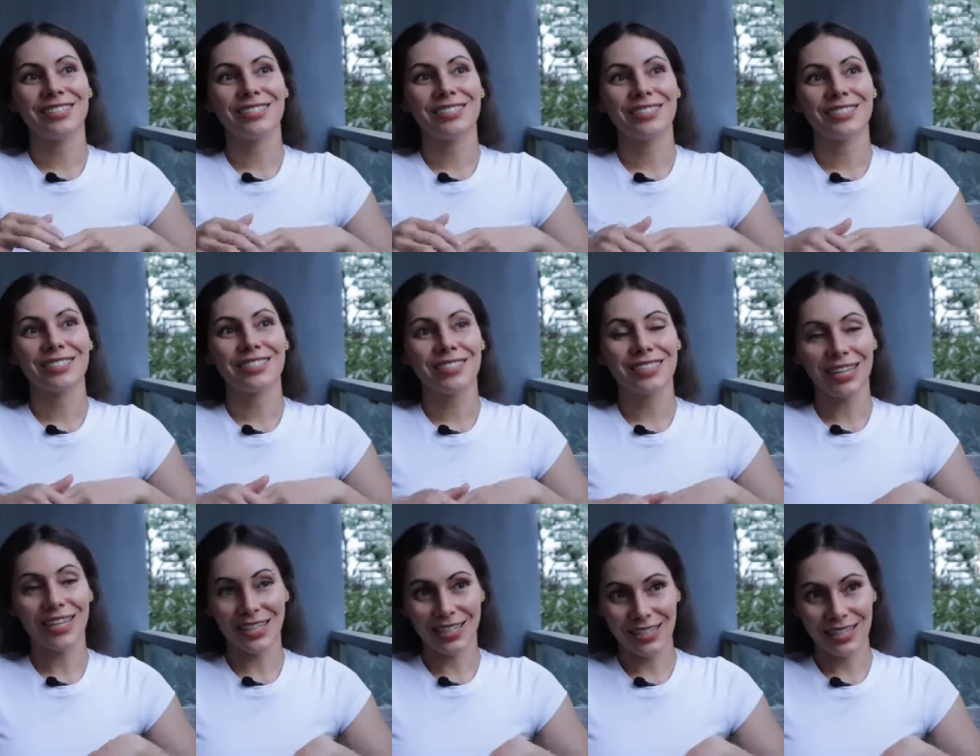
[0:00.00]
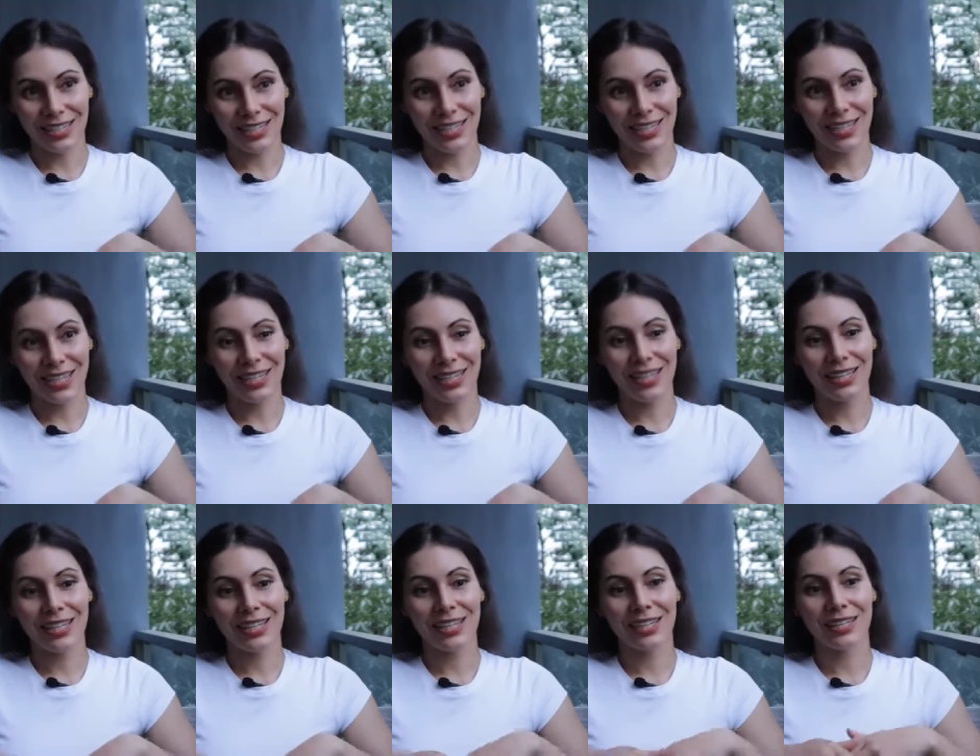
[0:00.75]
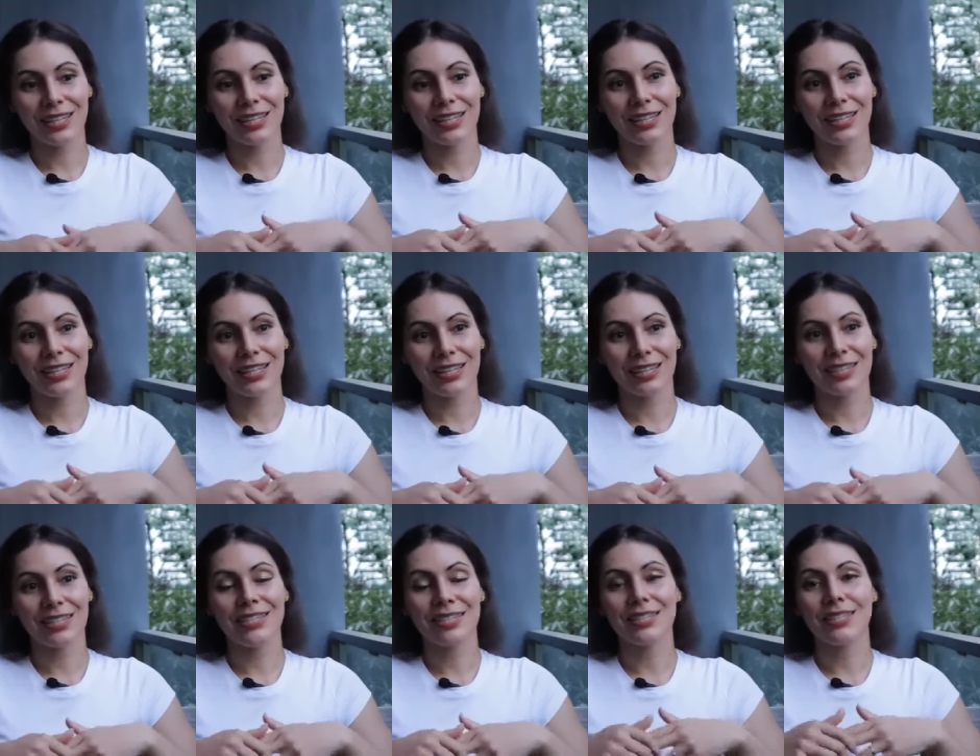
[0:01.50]
Secondly
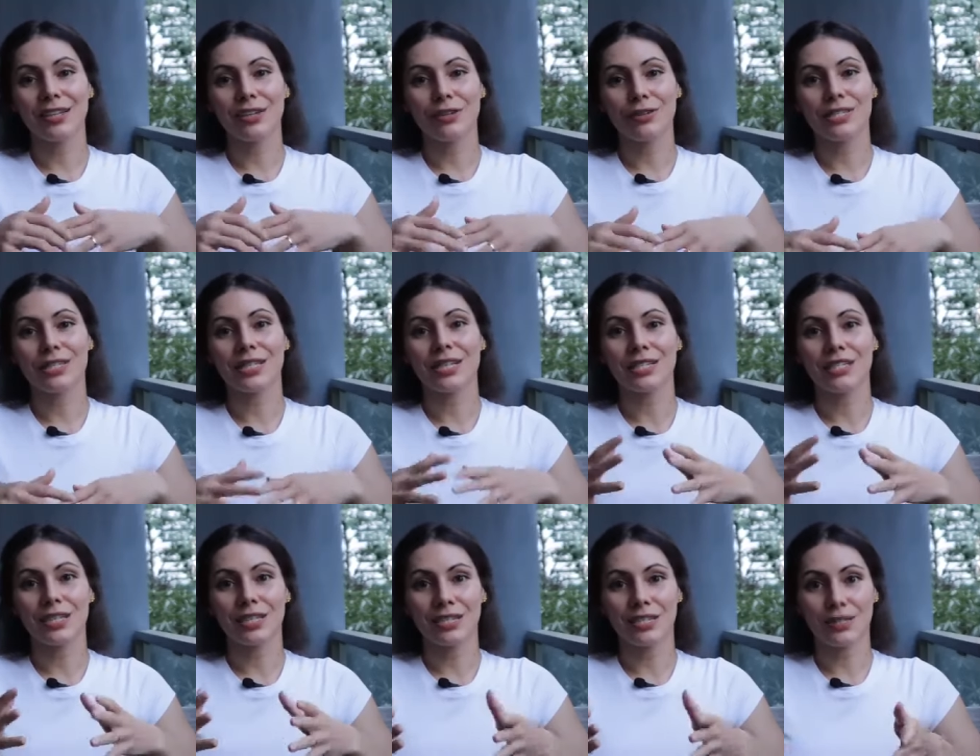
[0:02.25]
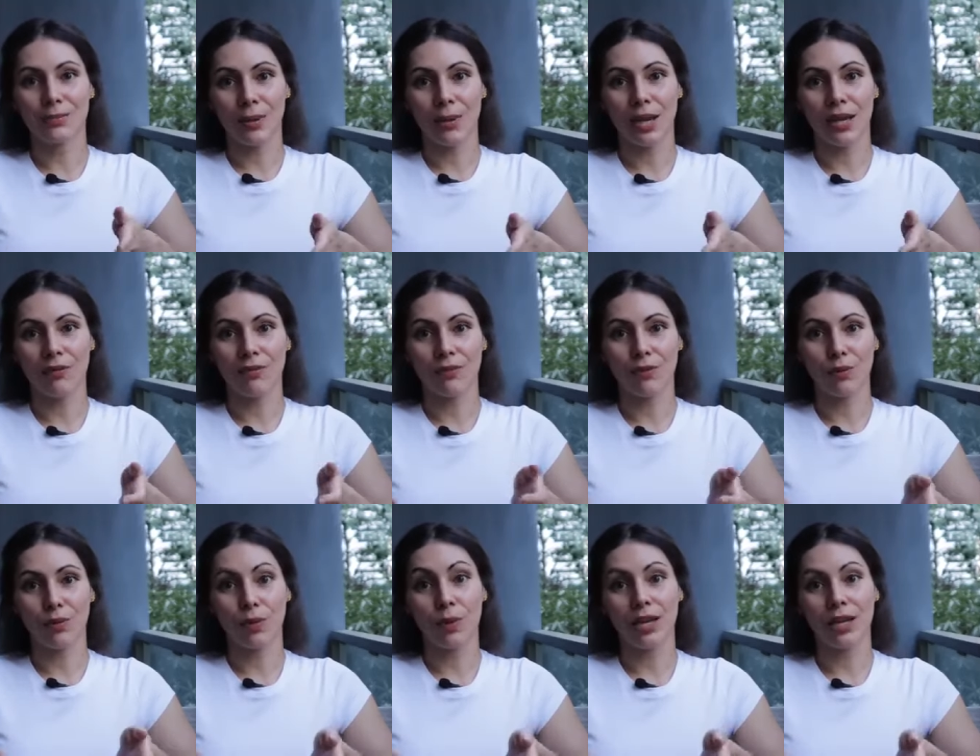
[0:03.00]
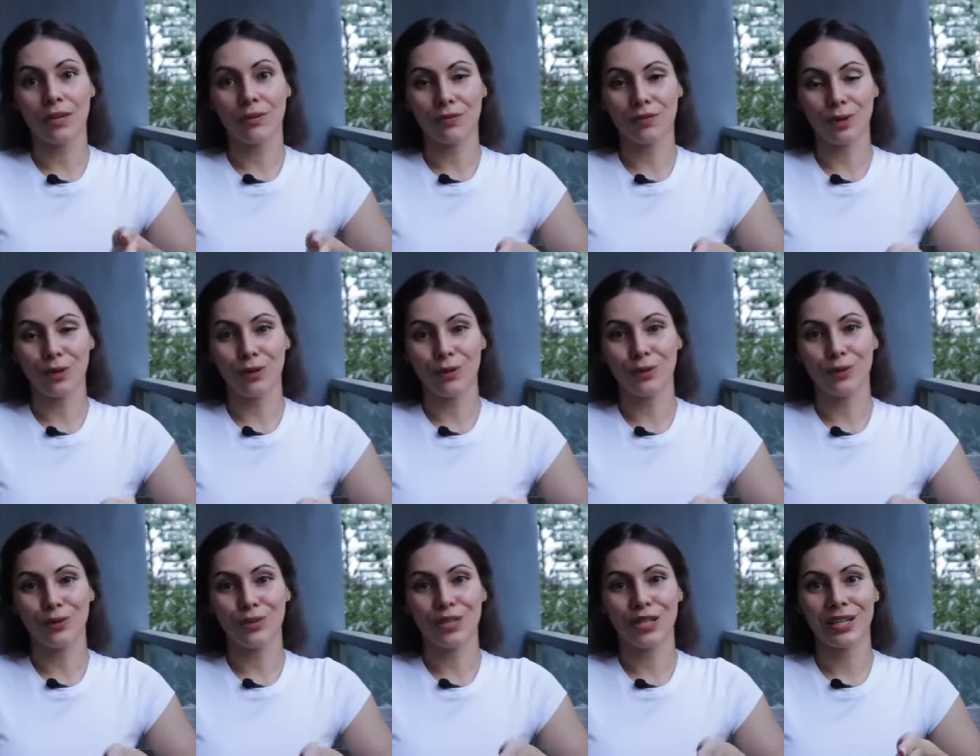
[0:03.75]
is that you're essentially just paying for the weight of
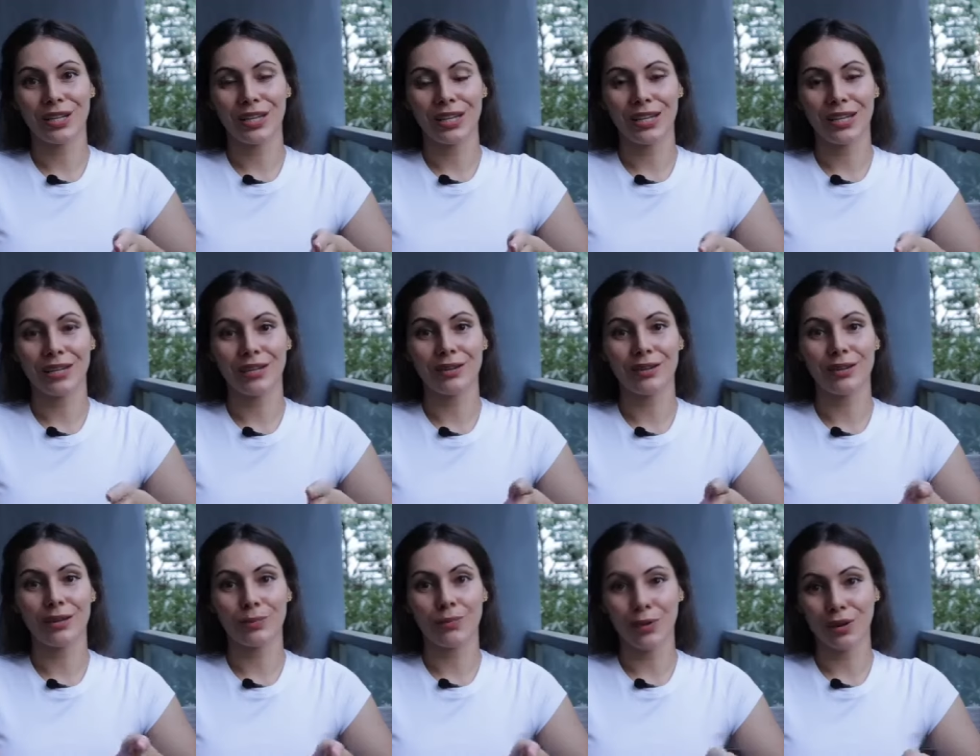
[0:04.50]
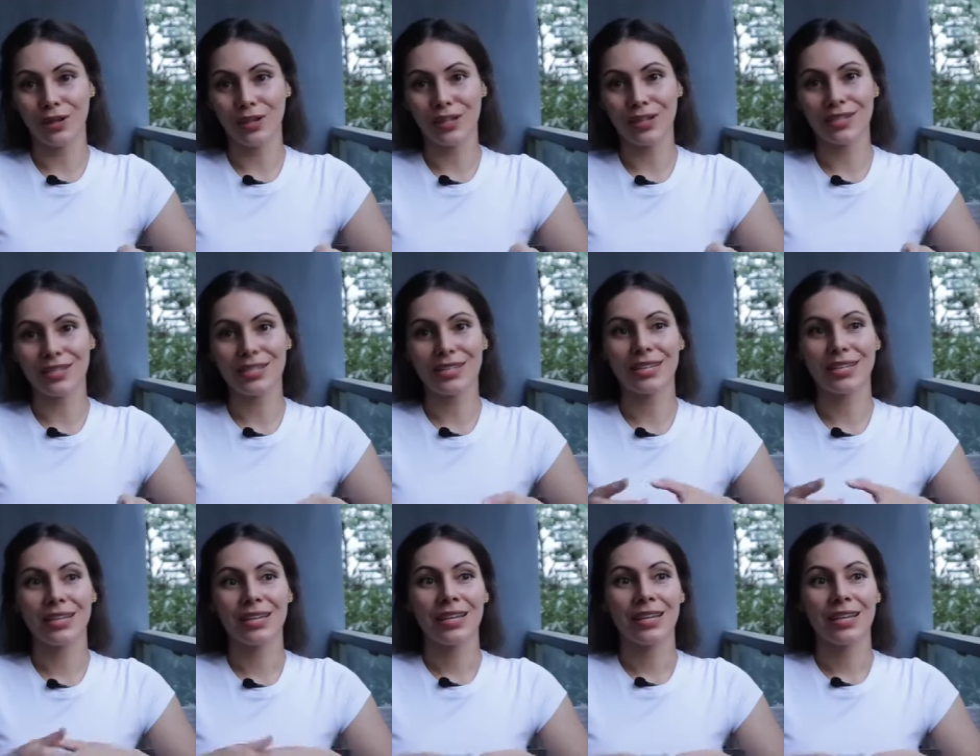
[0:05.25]
gold in the product,